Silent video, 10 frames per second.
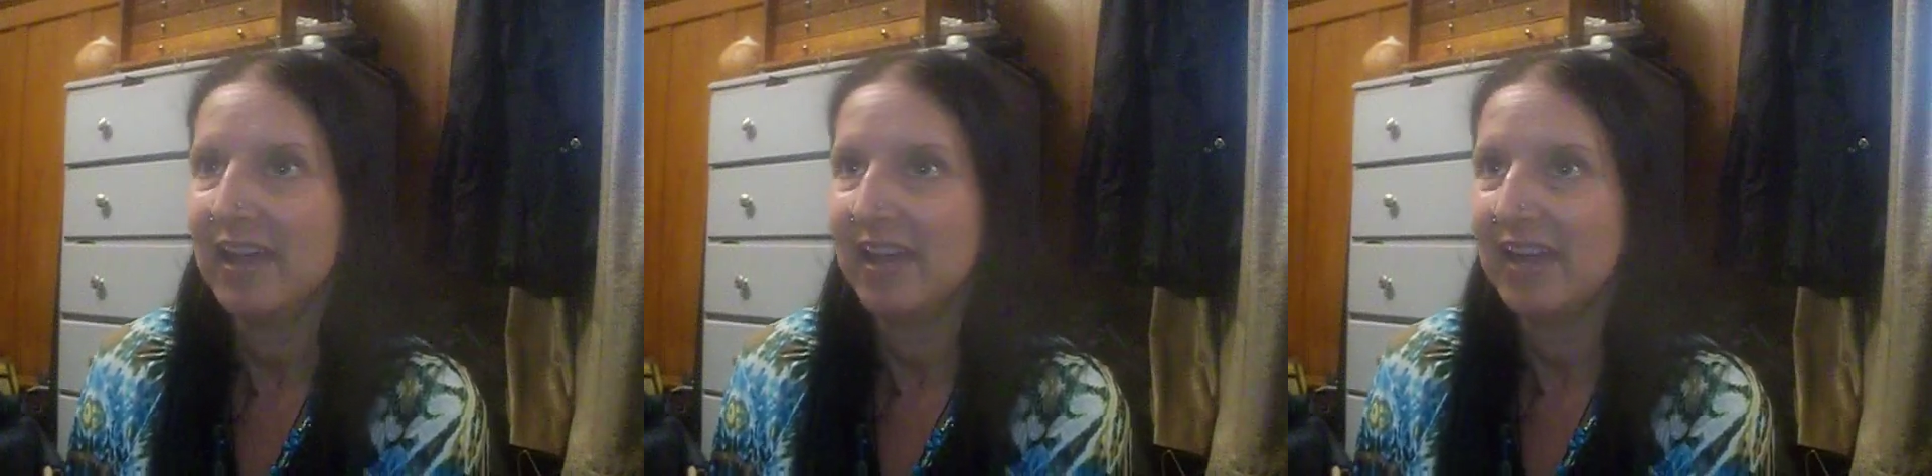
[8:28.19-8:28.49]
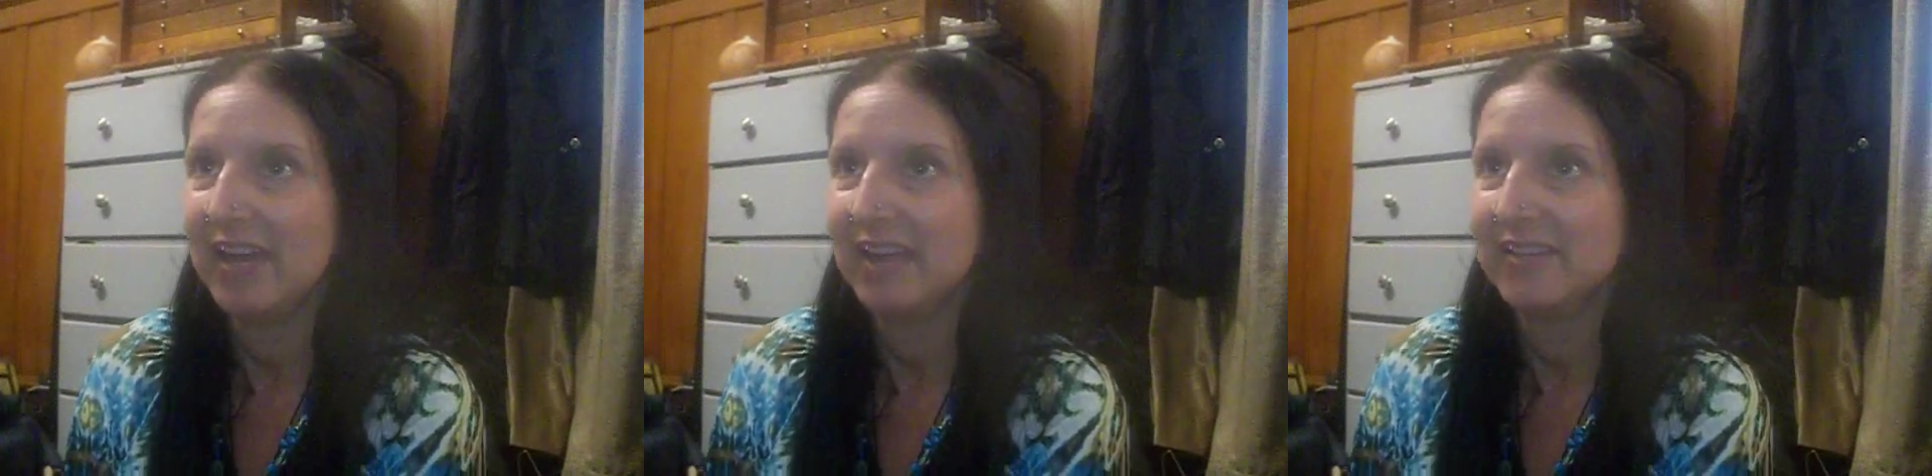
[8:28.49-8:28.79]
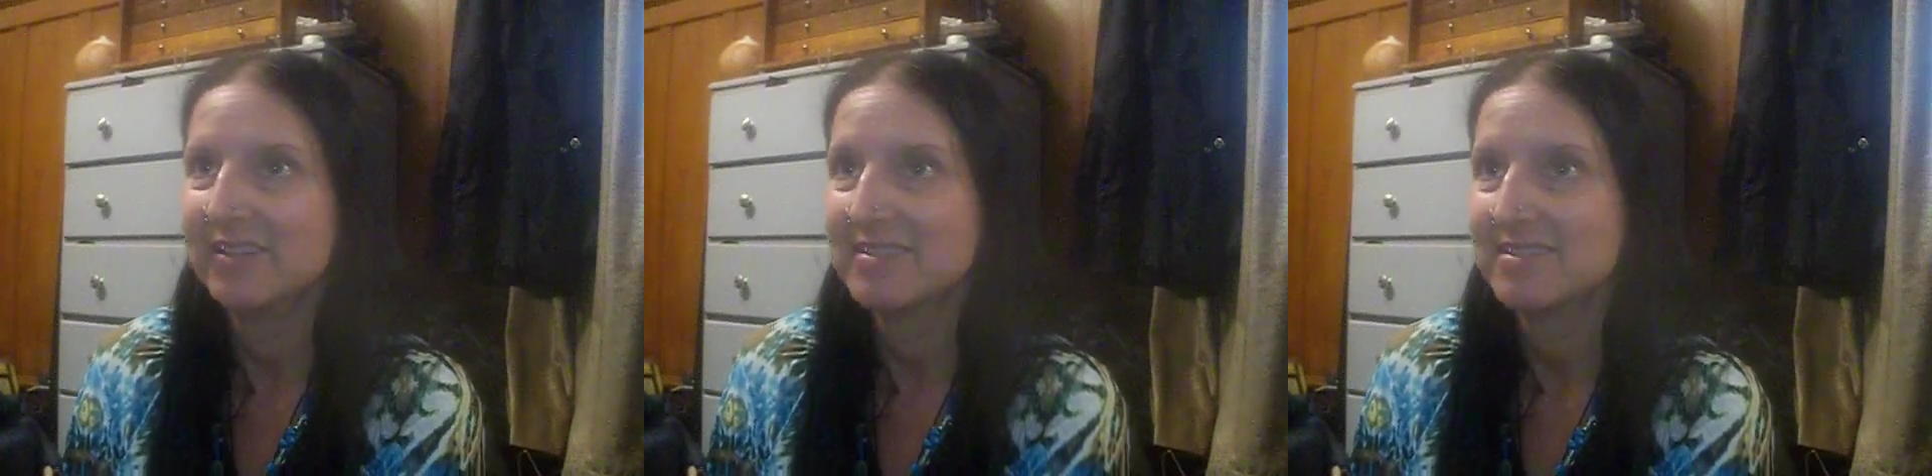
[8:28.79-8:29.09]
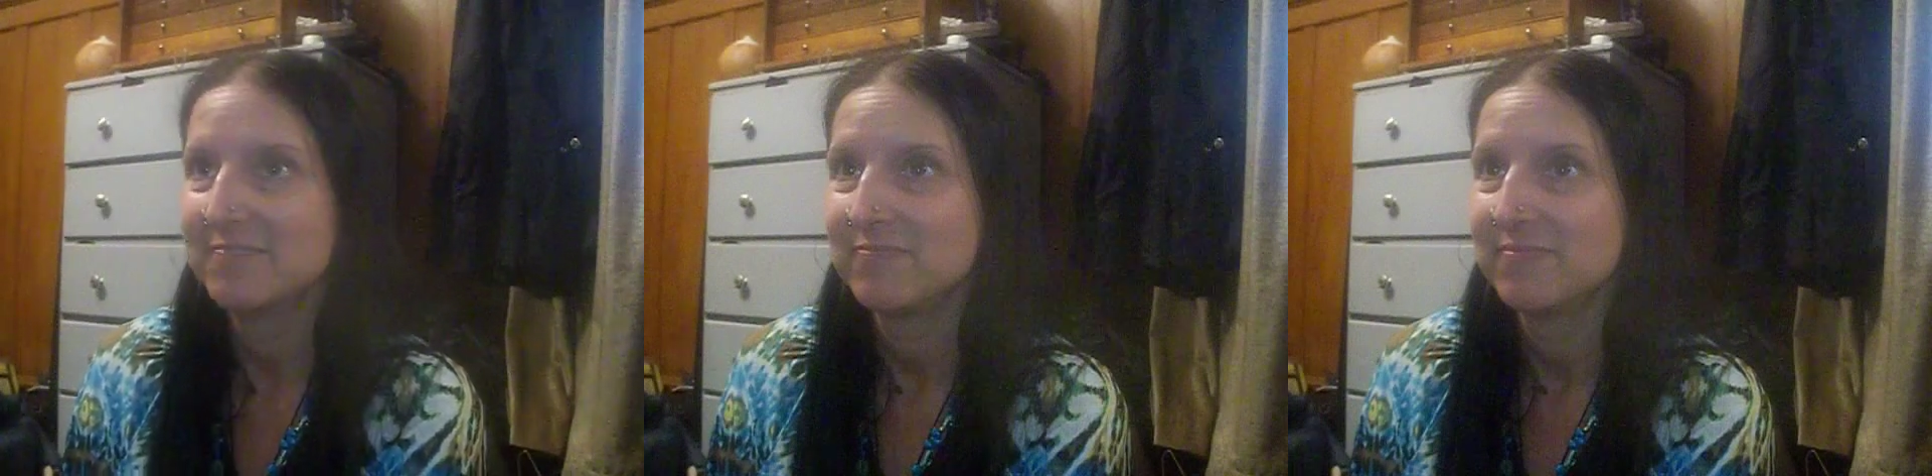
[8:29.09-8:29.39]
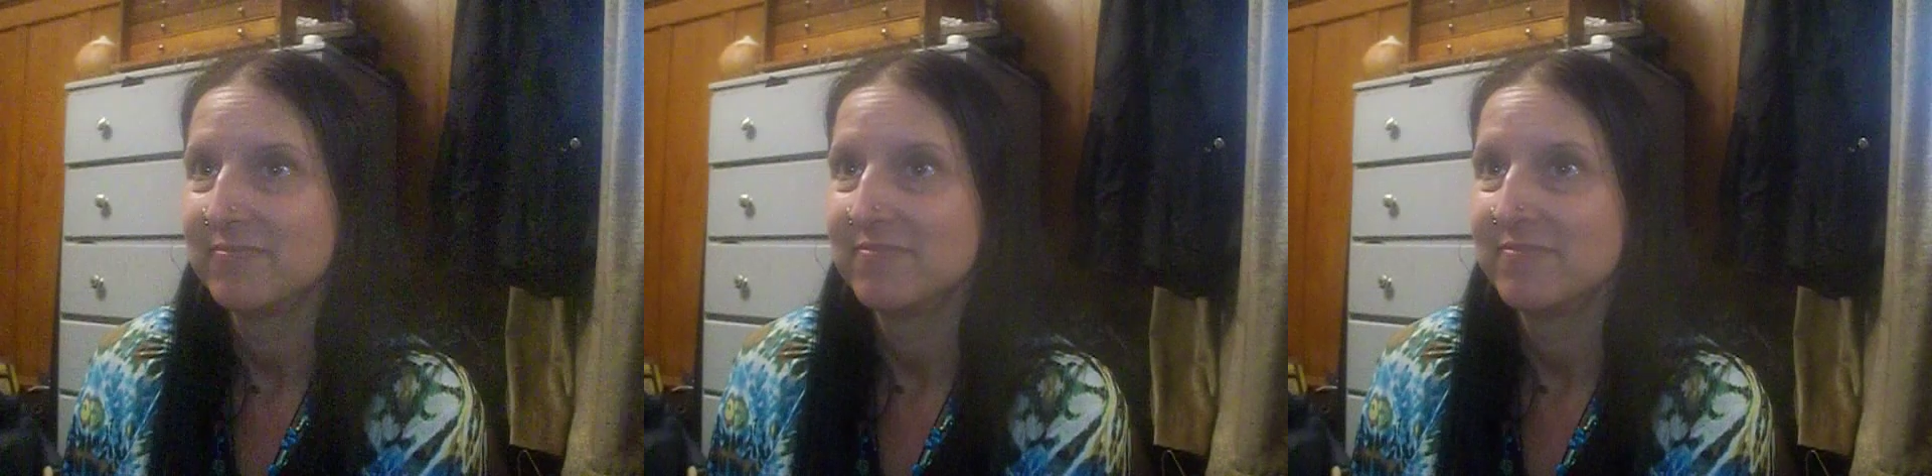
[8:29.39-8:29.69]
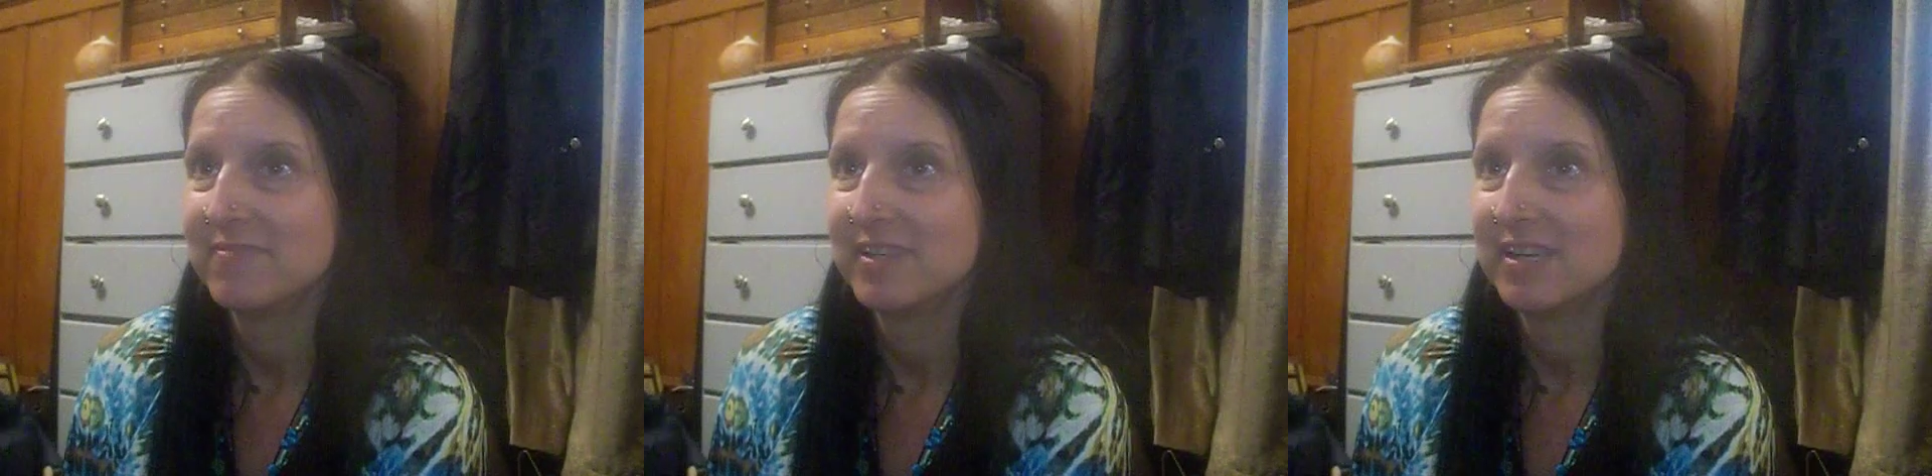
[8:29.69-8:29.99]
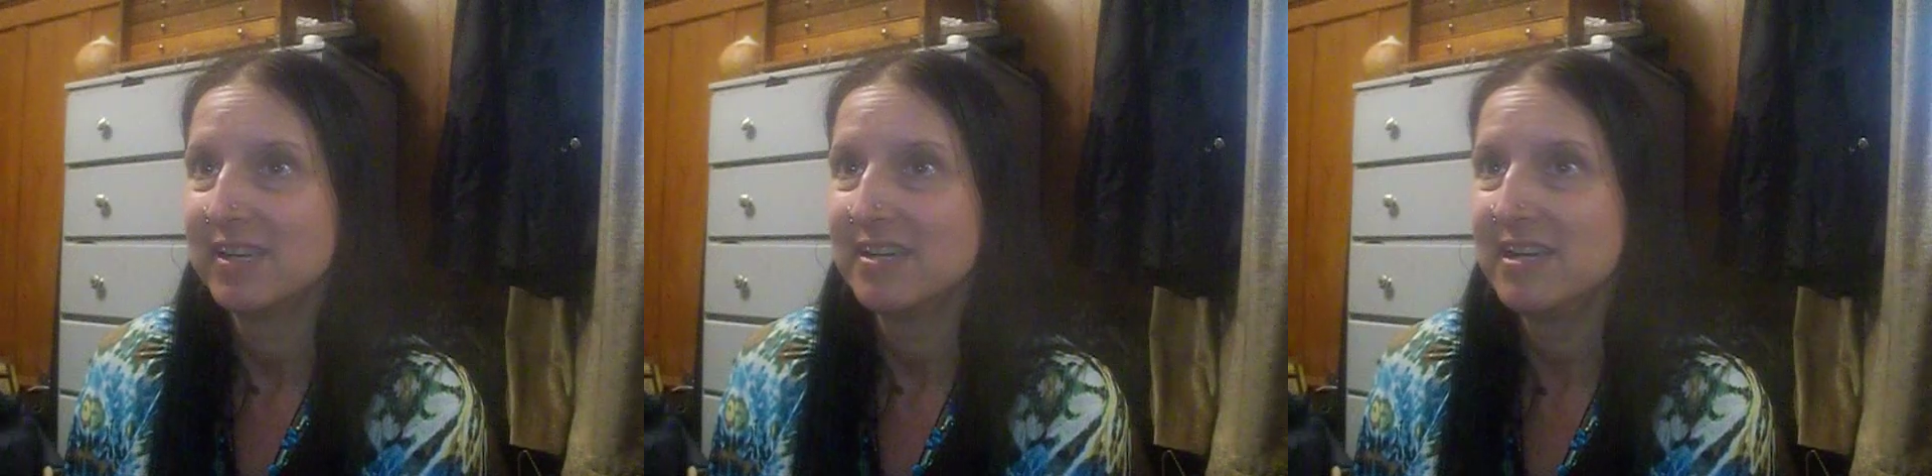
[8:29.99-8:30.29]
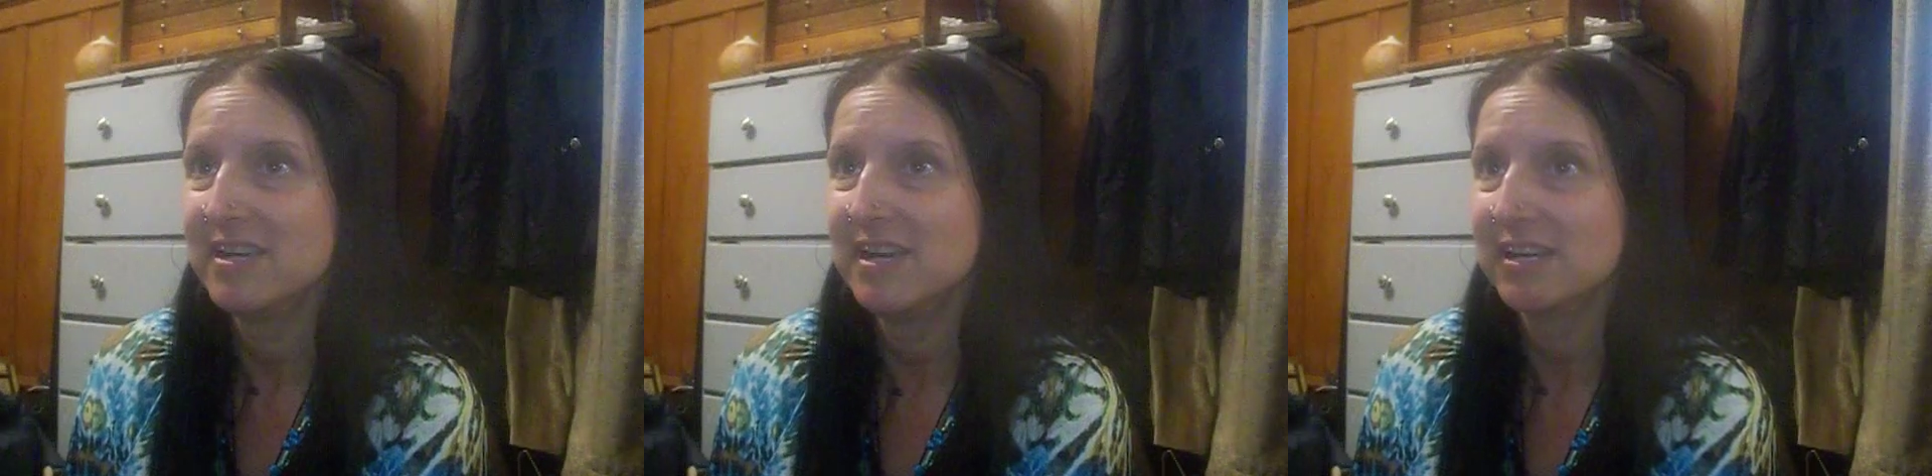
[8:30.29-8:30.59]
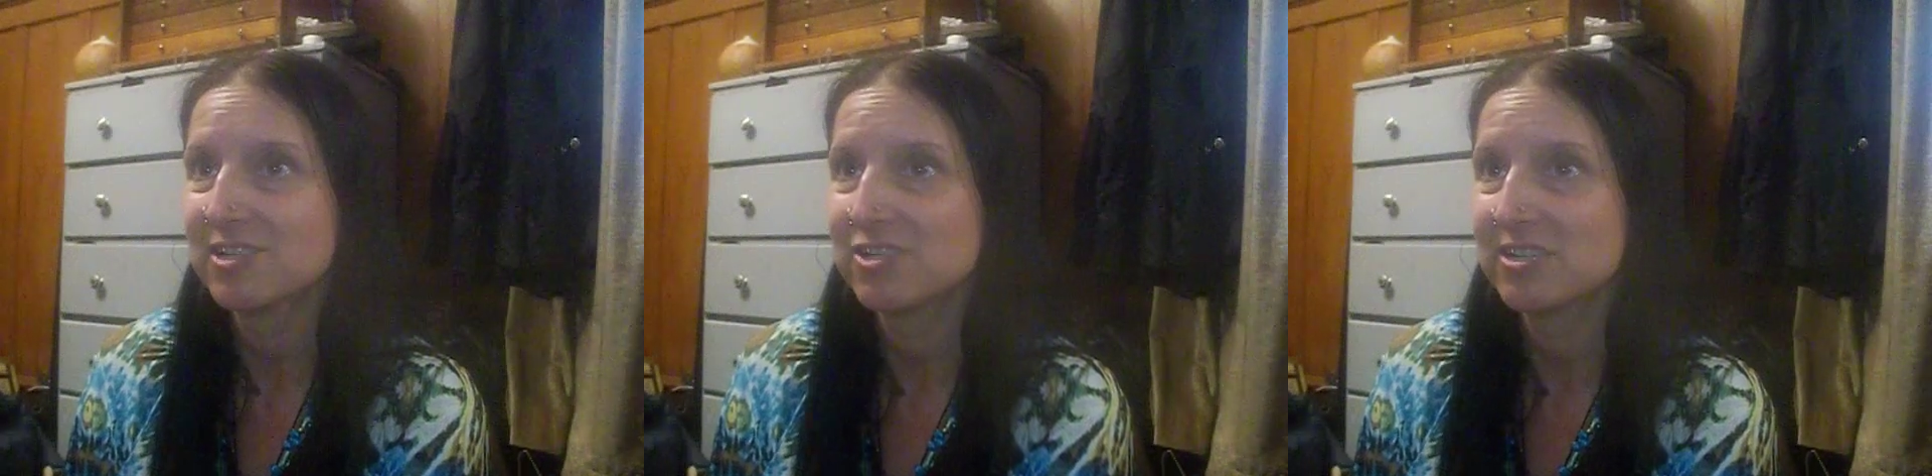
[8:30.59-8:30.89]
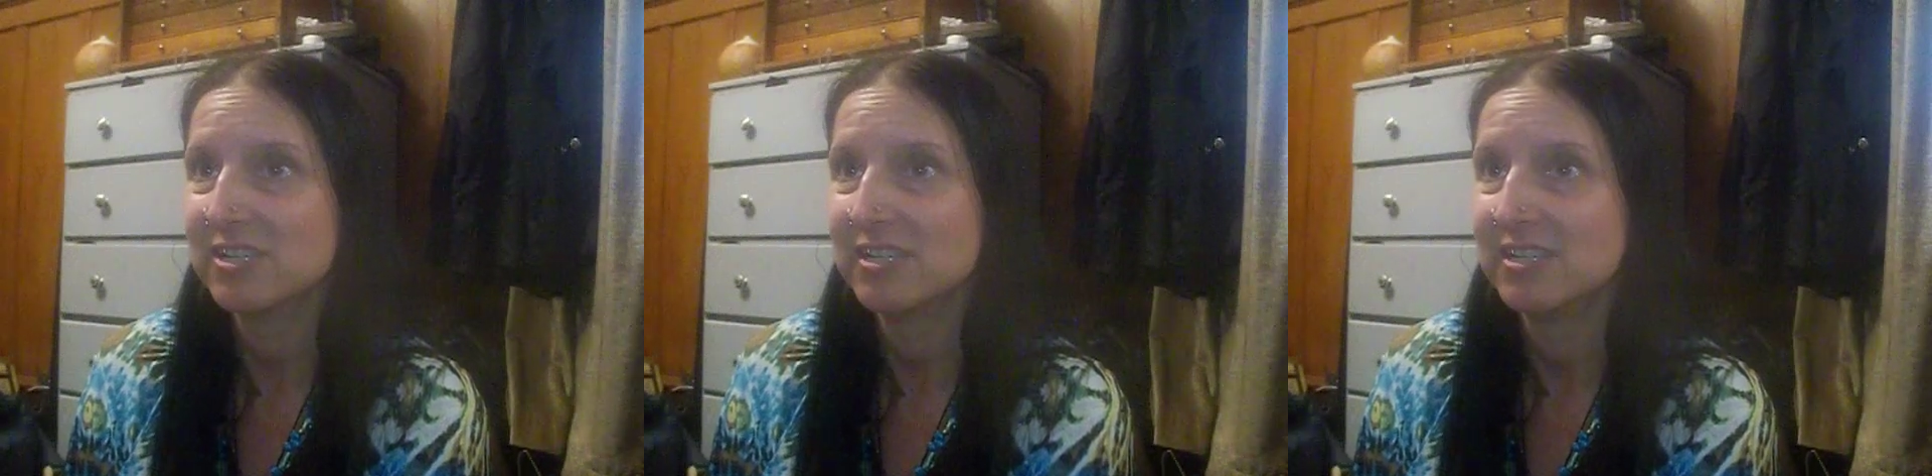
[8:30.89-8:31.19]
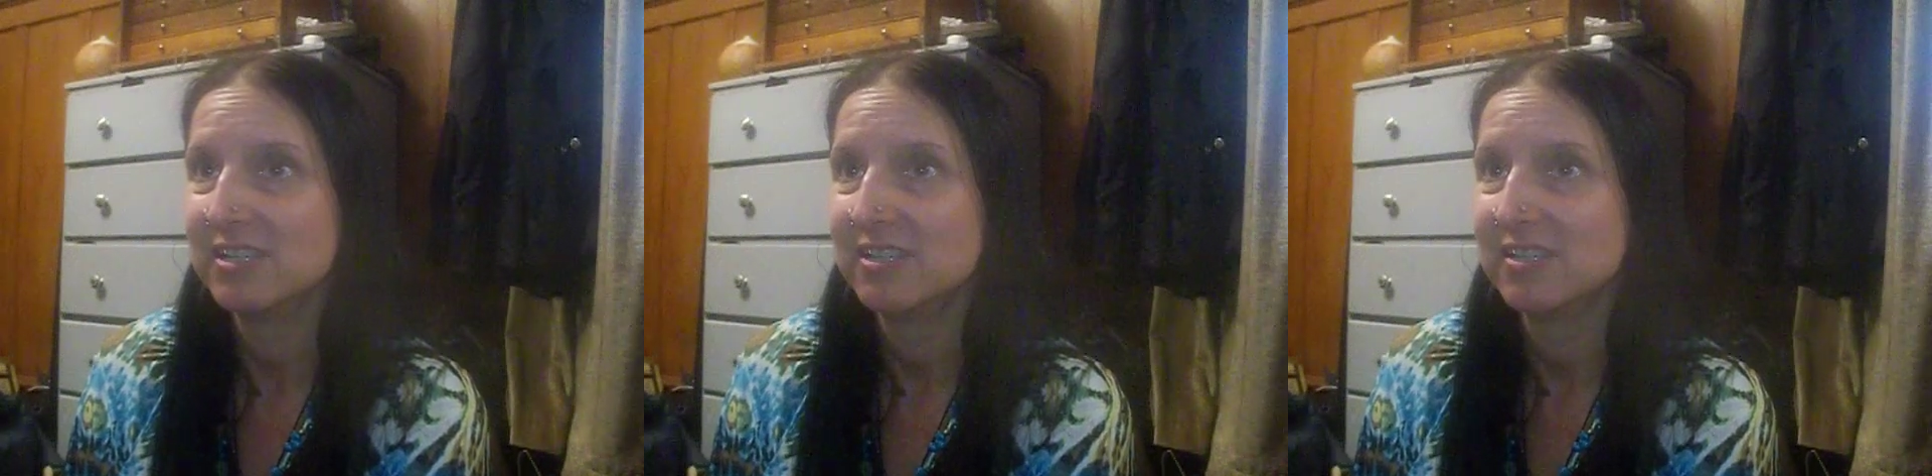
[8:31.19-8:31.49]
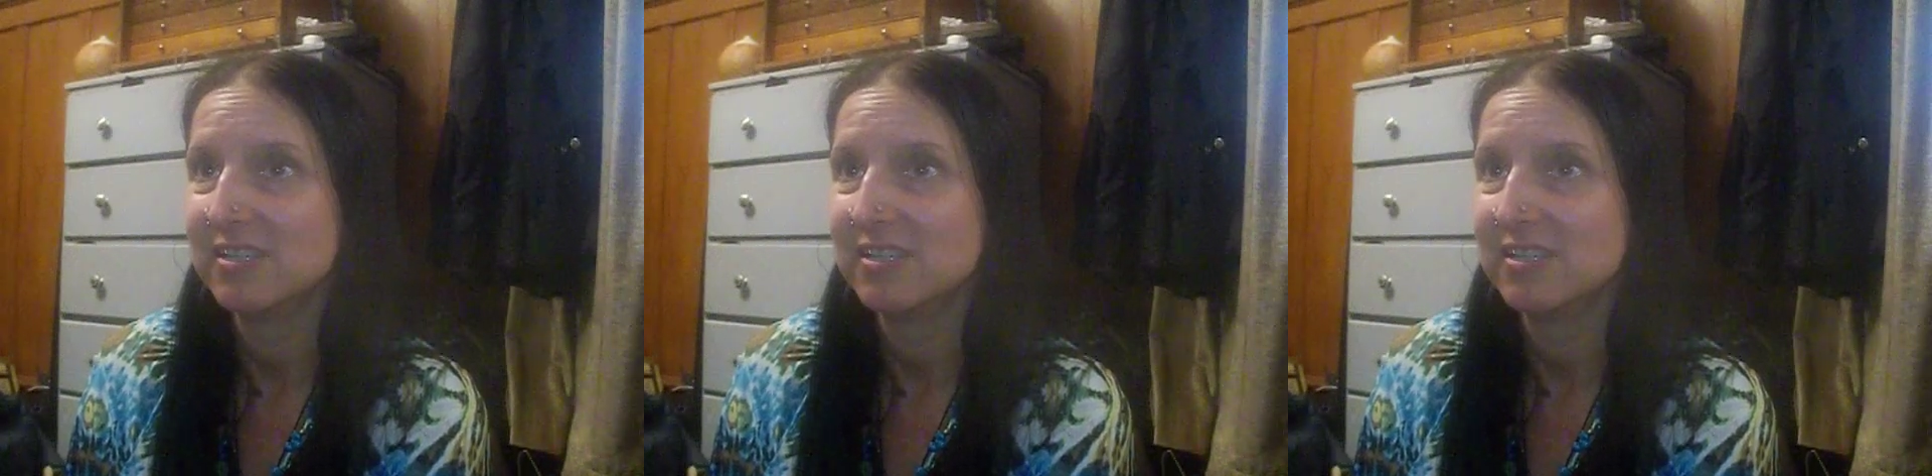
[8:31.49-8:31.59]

and he actually